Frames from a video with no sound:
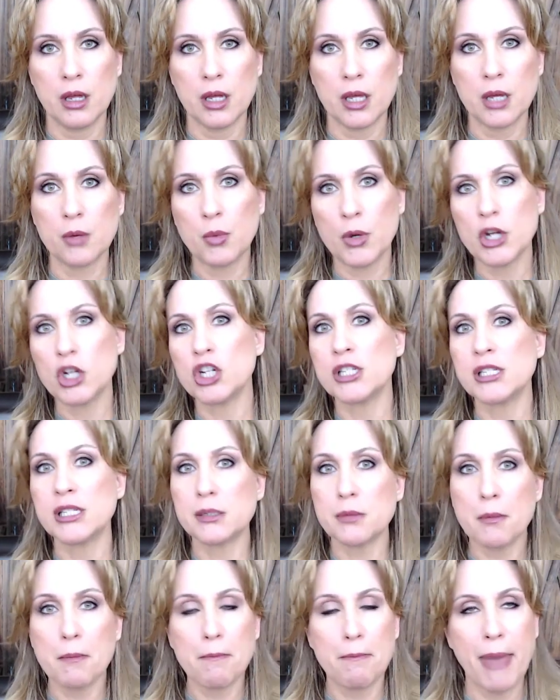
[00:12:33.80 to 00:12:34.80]
Can we
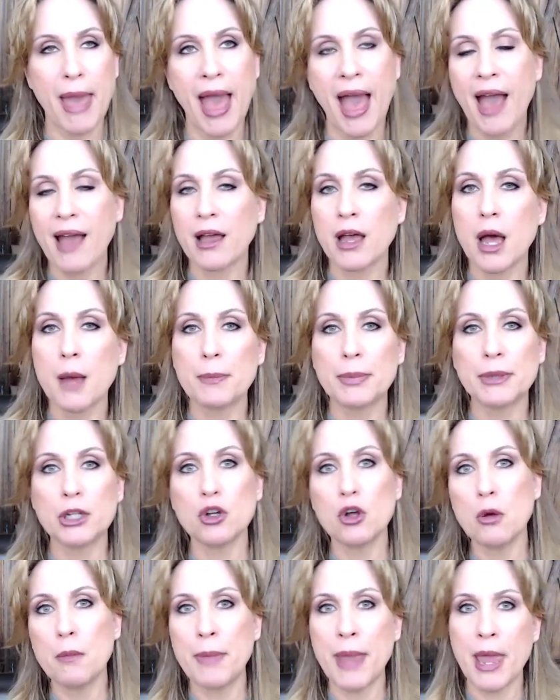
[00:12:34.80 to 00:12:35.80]
just pack up
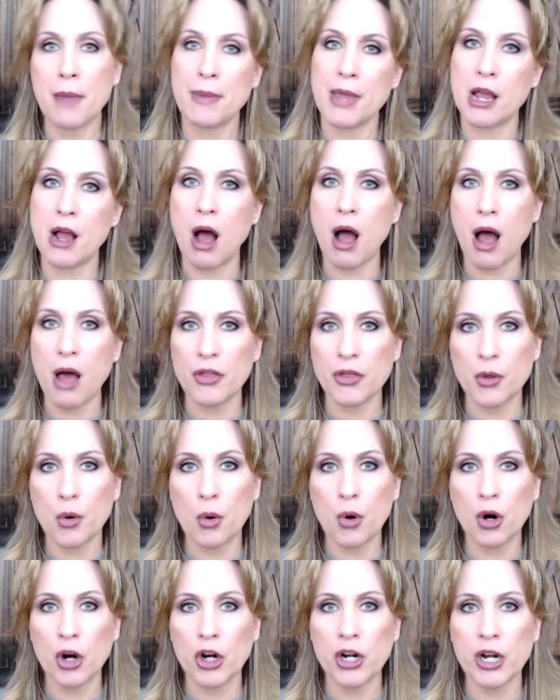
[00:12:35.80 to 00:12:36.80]
little baby
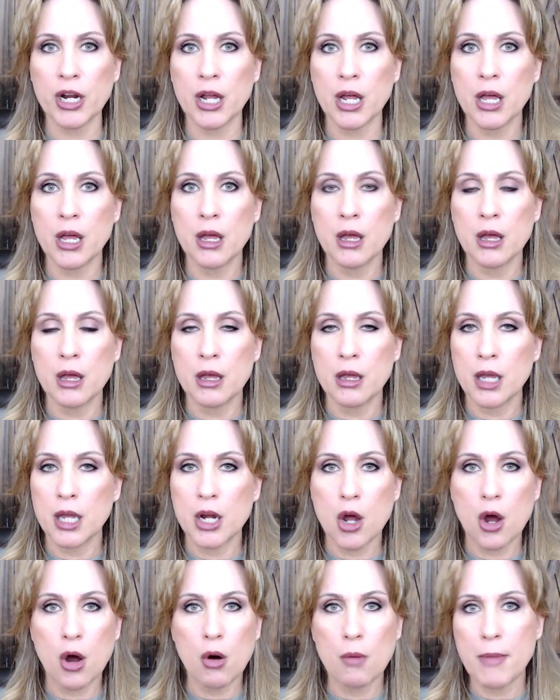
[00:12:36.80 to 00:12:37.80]
Cawthorn?
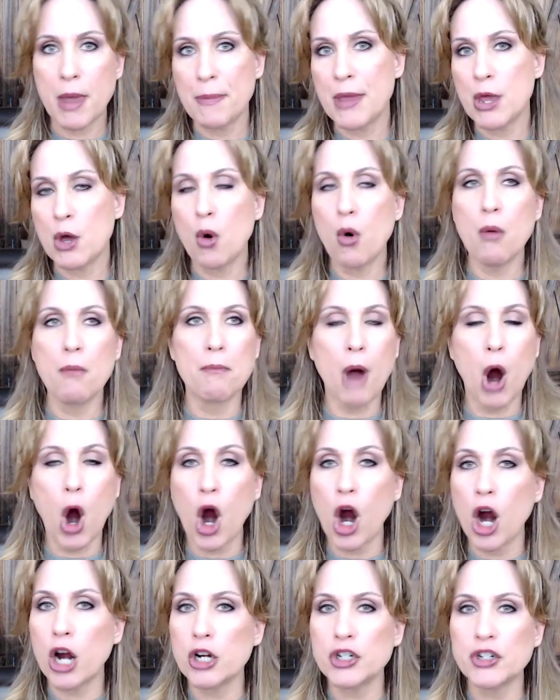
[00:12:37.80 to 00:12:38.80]
You know, maybe old
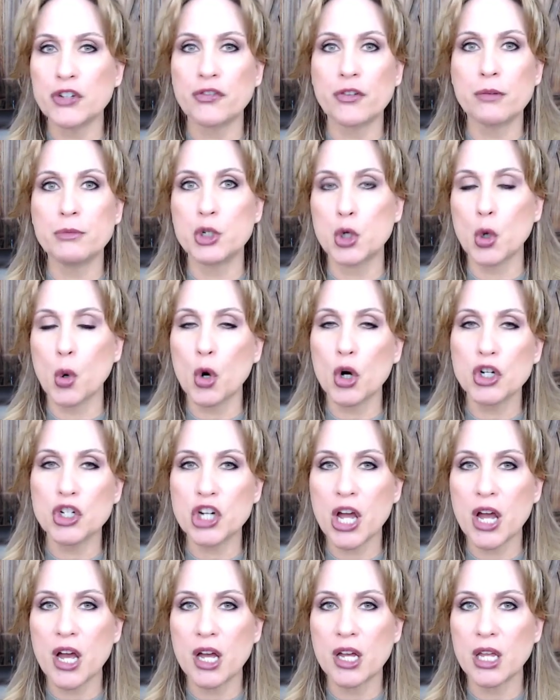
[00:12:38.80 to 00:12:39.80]
Marge from
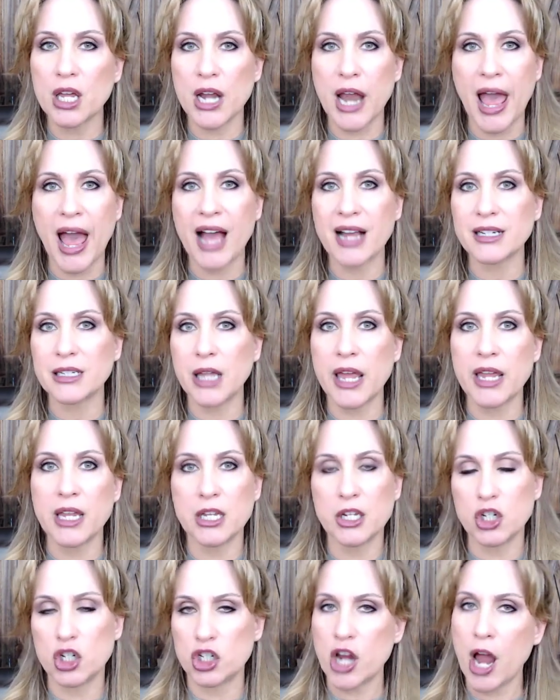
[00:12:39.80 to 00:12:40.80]
Georgia can act like
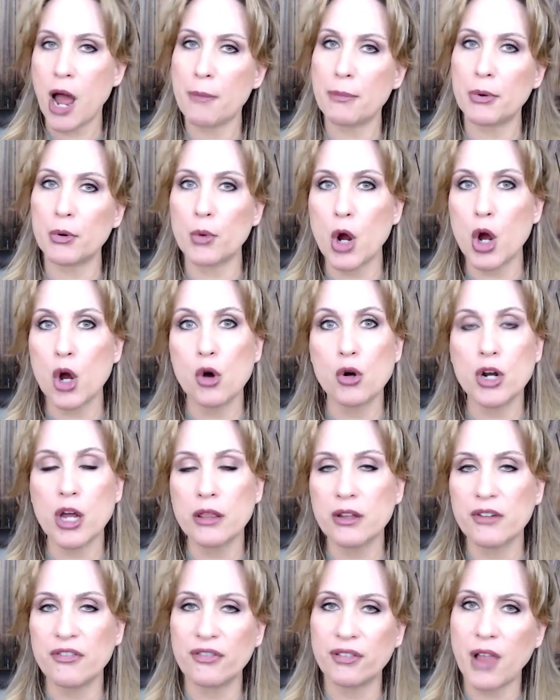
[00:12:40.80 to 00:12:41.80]
his chaperone
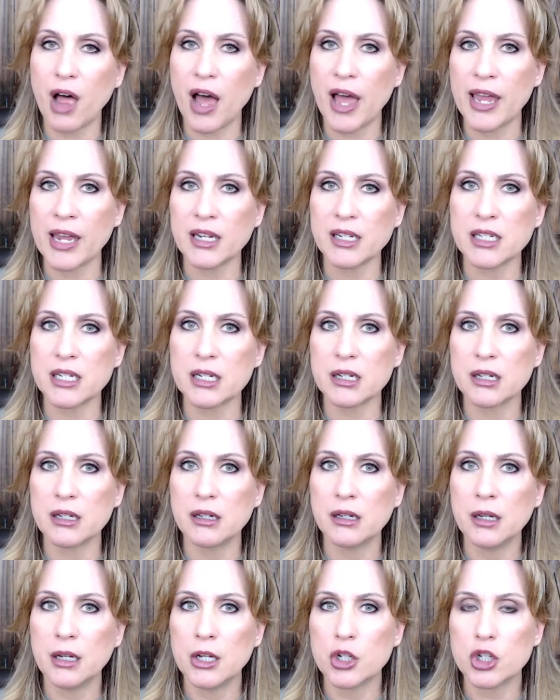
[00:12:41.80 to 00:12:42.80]
on the flight.
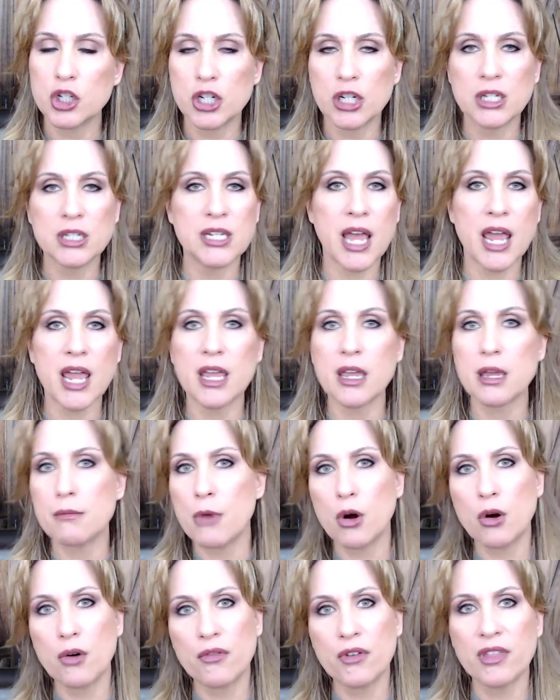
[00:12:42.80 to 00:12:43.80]
She can take
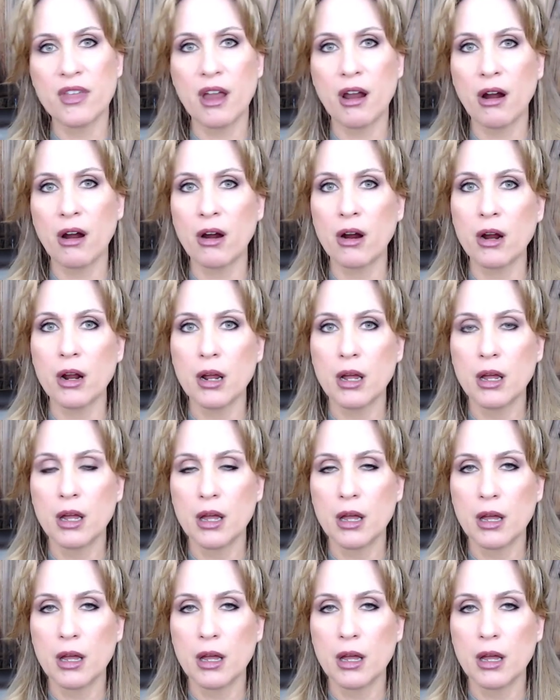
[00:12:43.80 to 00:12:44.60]
him over there.